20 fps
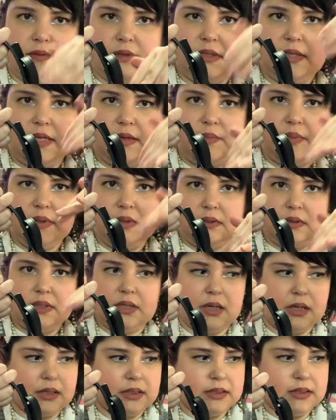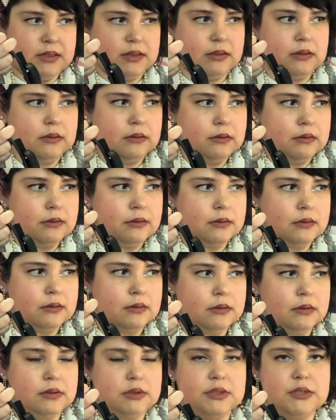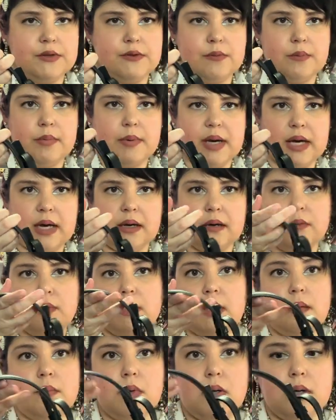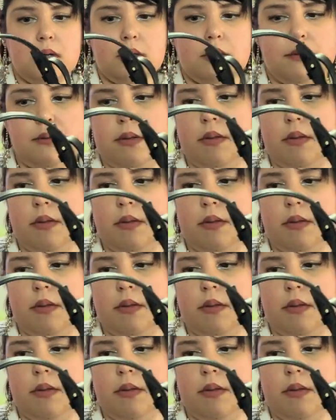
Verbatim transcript: keep it tucked in to the bag when I'm not